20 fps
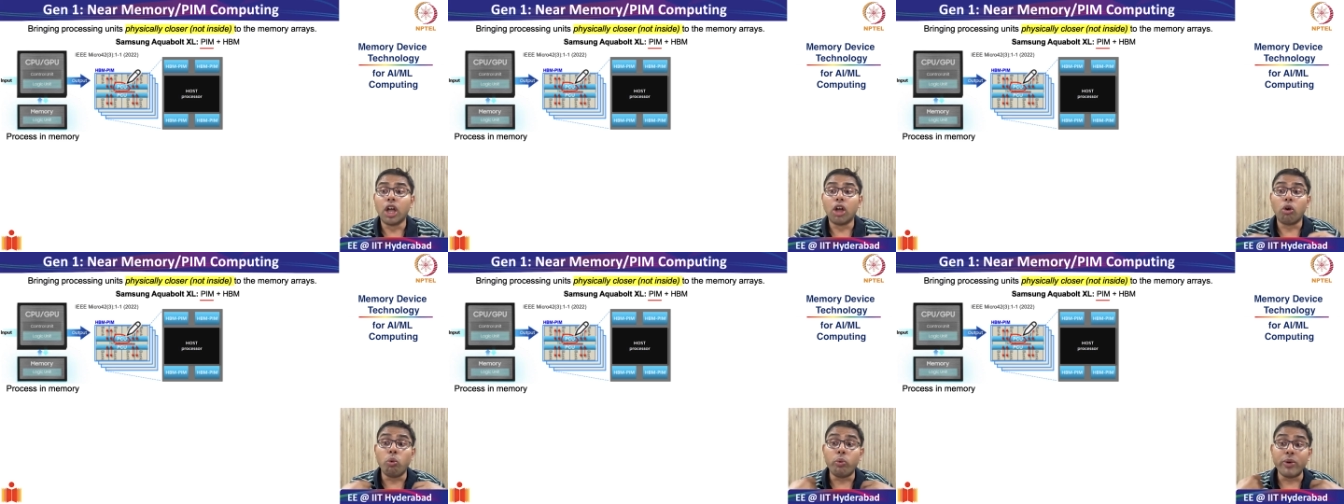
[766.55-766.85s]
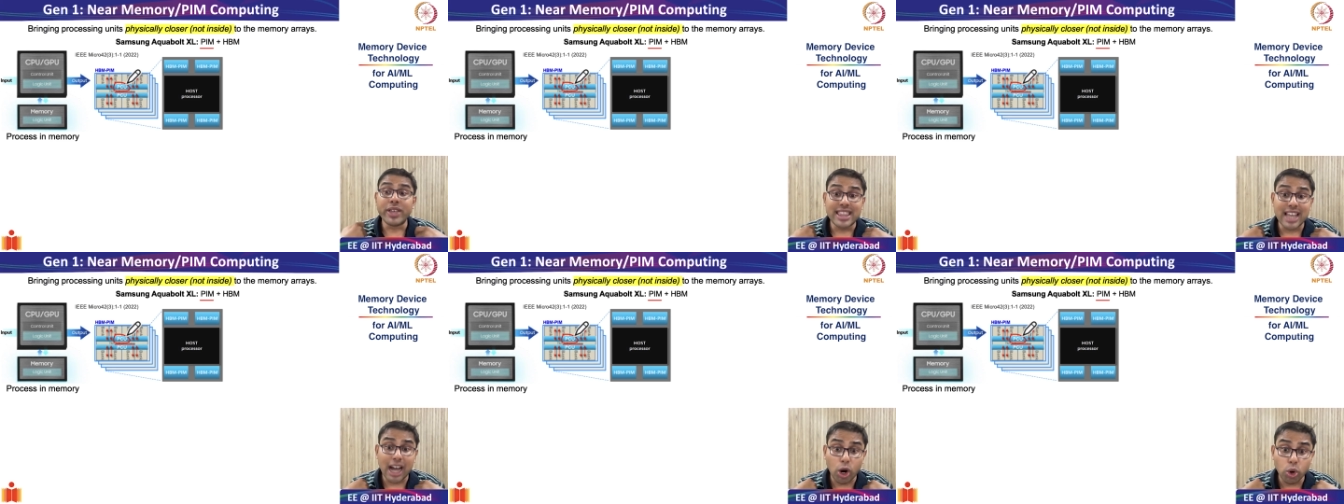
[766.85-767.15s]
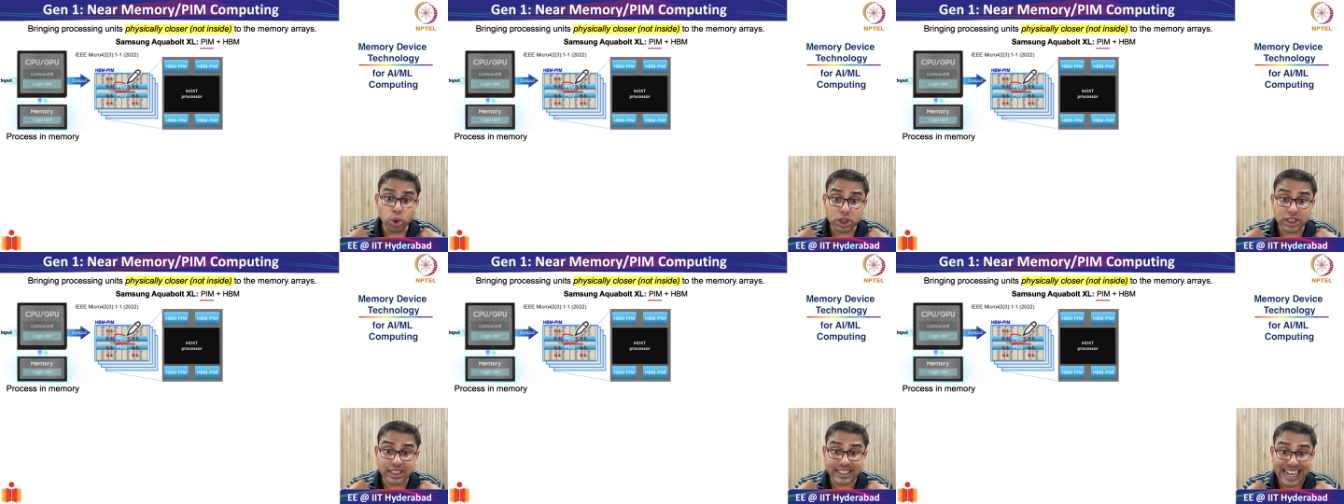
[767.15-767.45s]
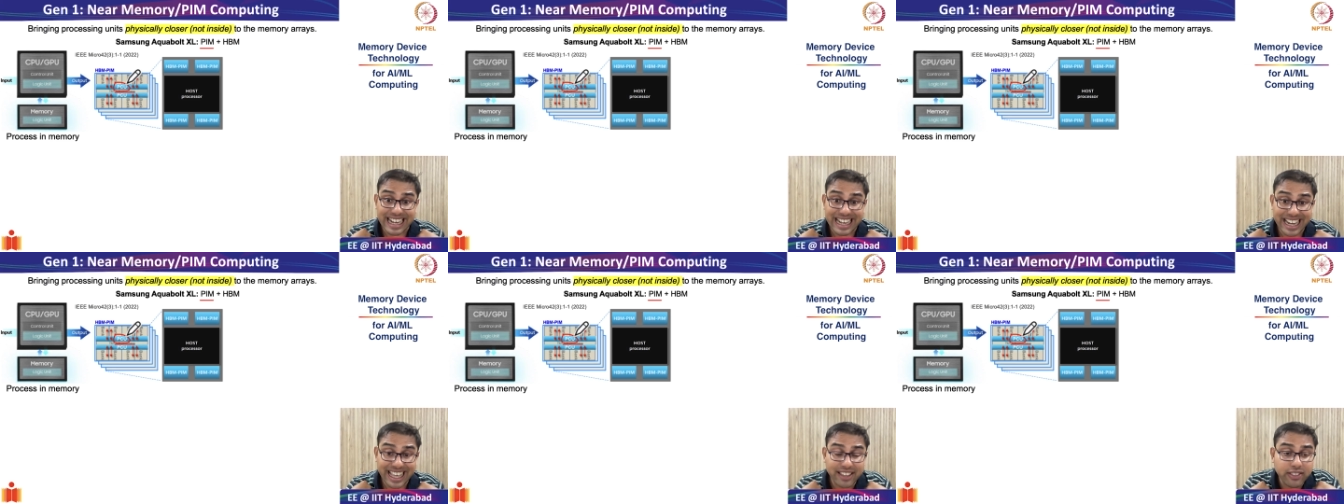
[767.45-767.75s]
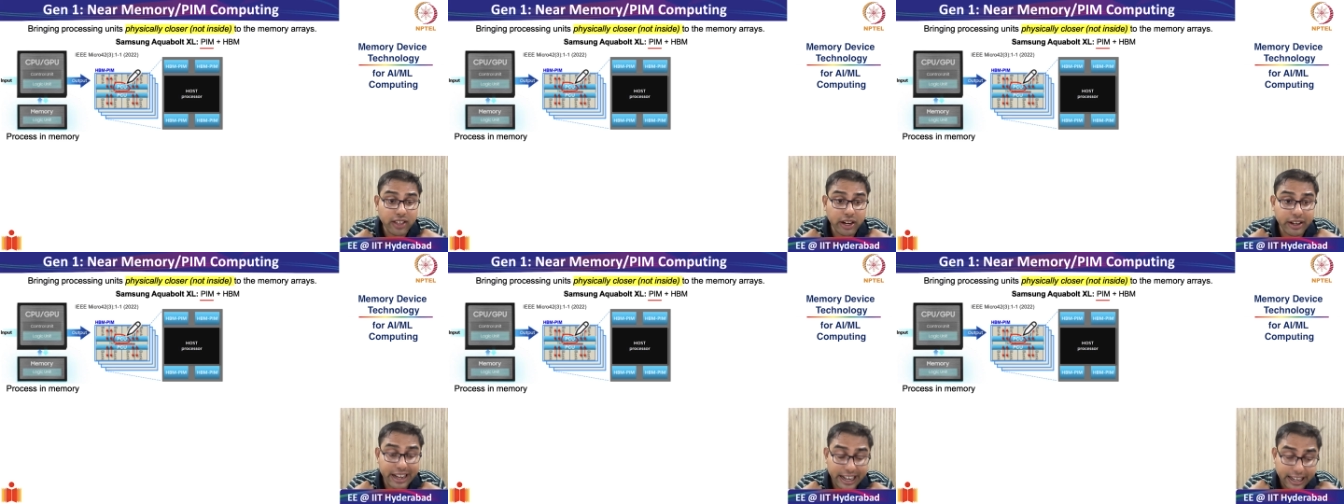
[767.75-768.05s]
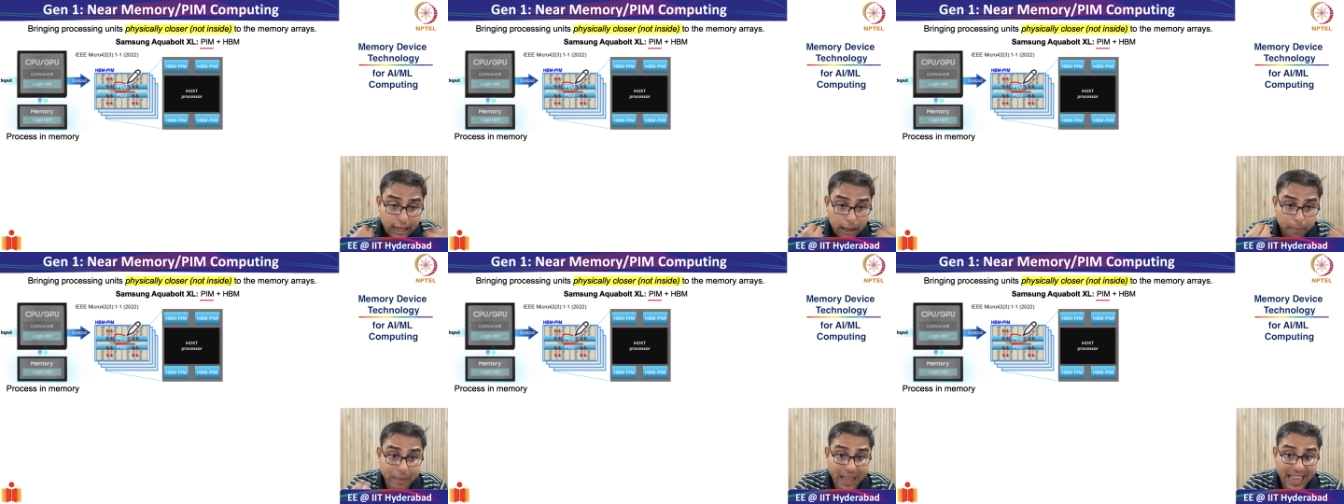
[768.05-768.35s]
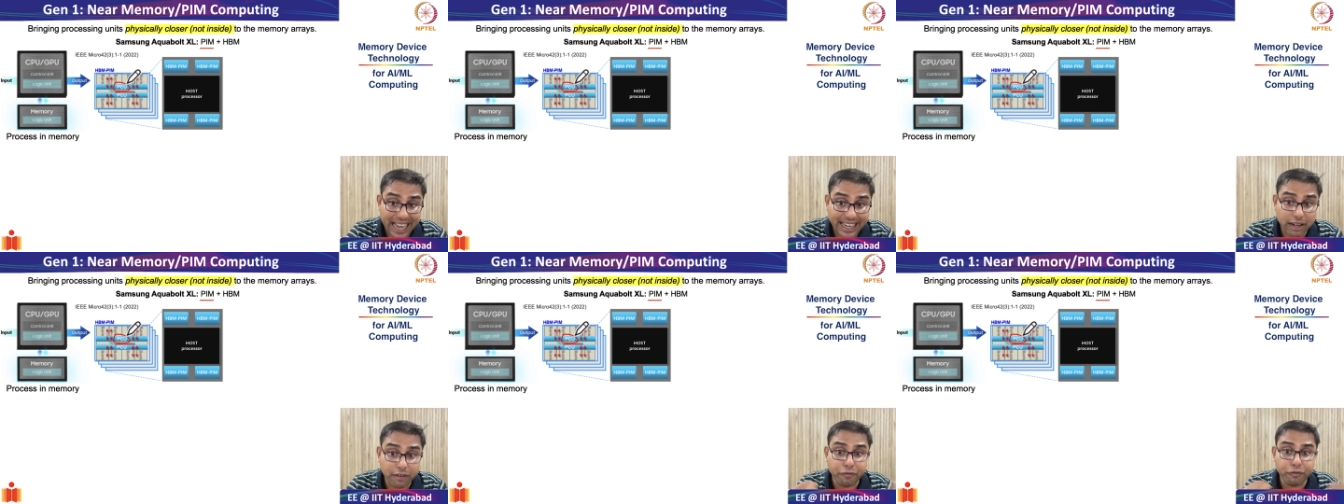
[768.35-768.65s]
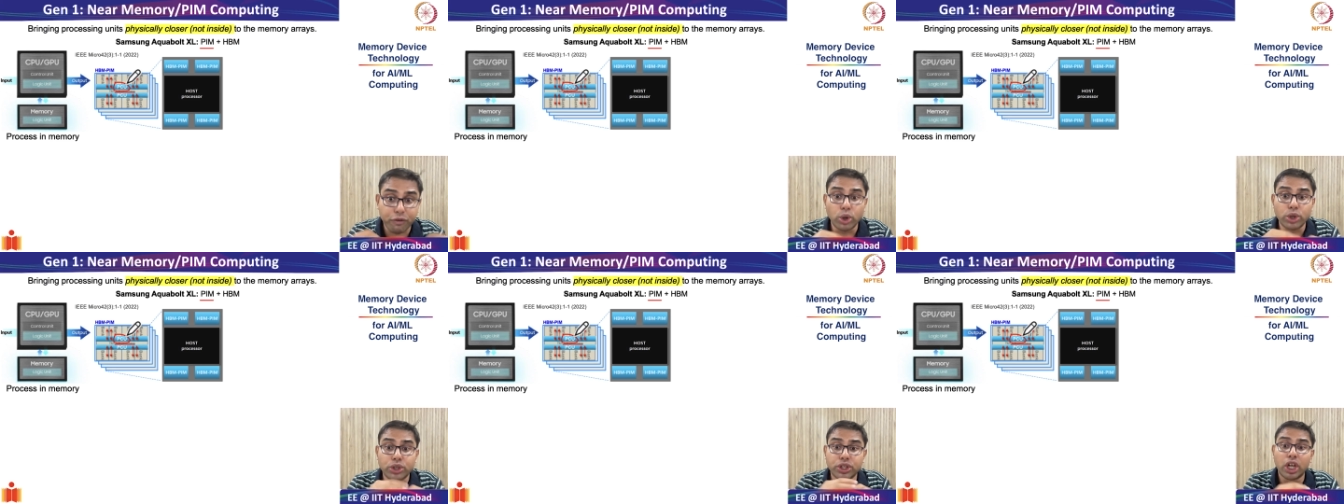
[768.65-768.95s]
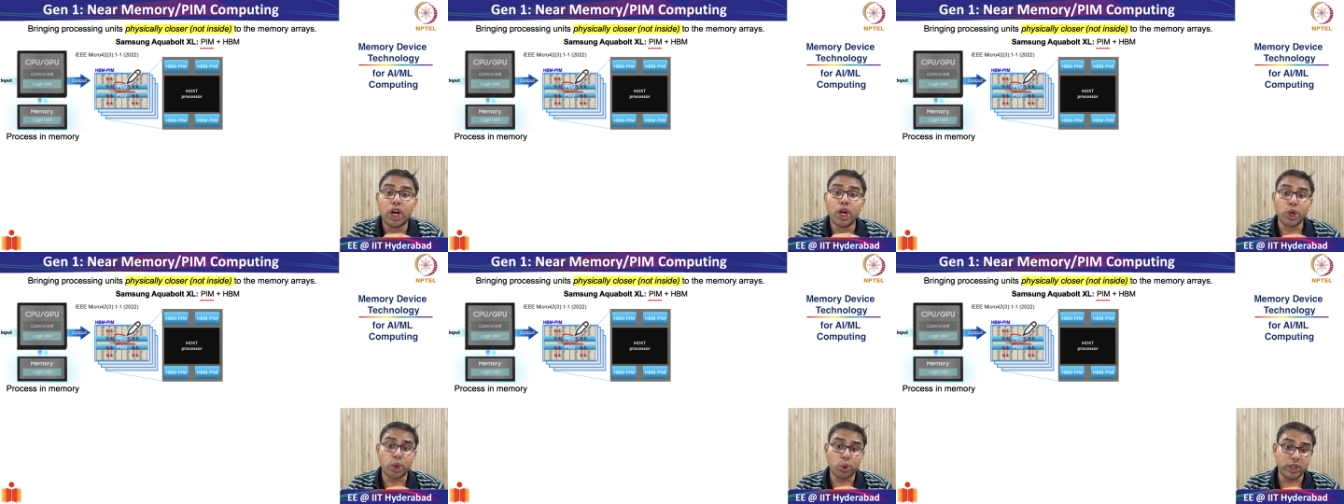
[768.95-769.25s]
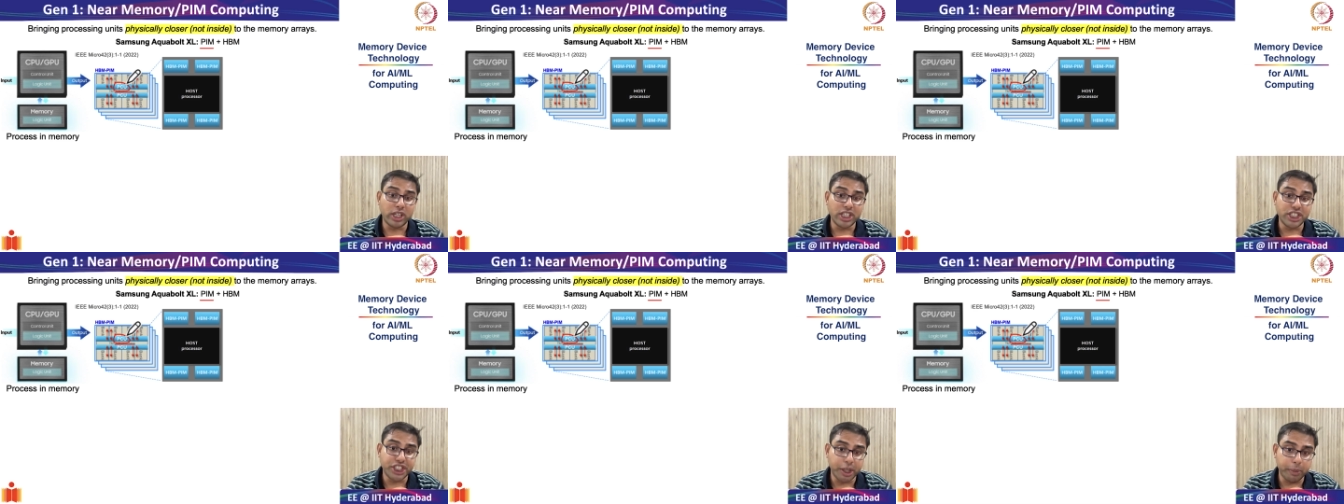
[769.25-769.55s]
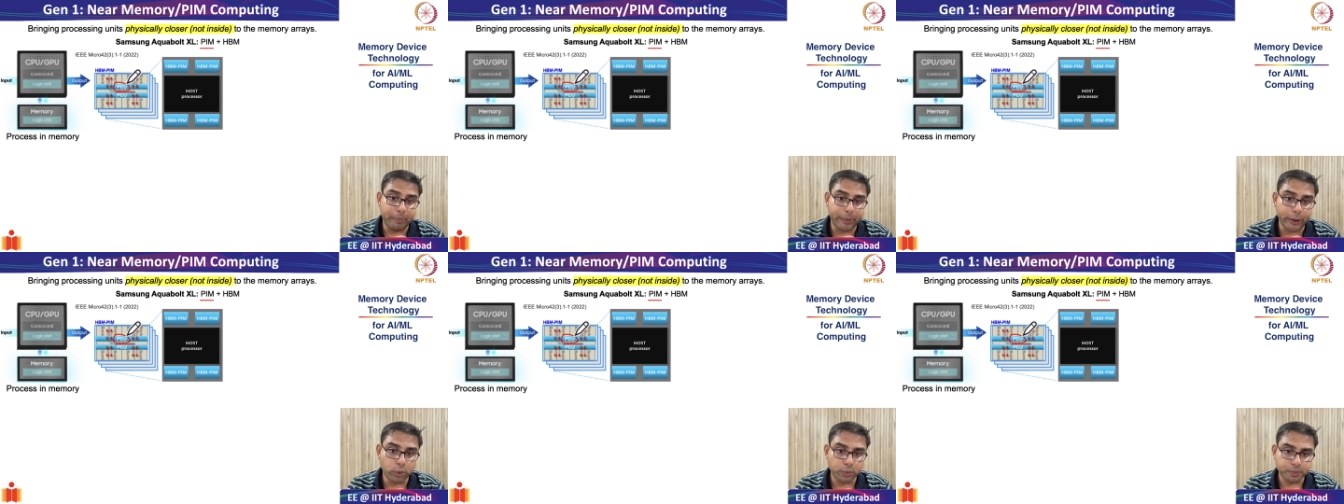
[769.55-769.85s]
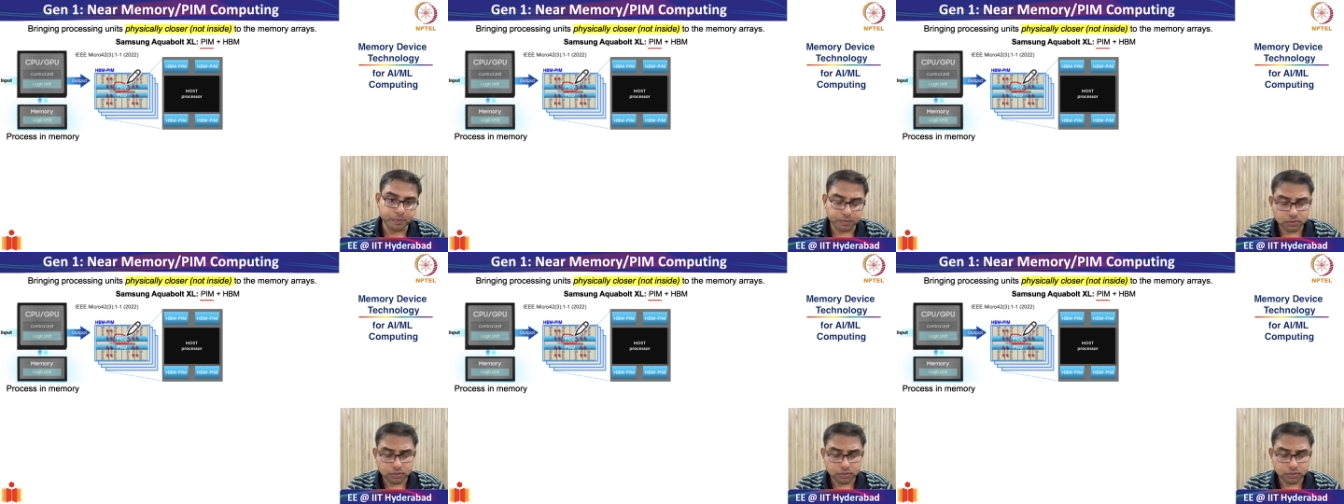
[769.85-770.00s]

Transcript: without sending the data back and forth to the GPU.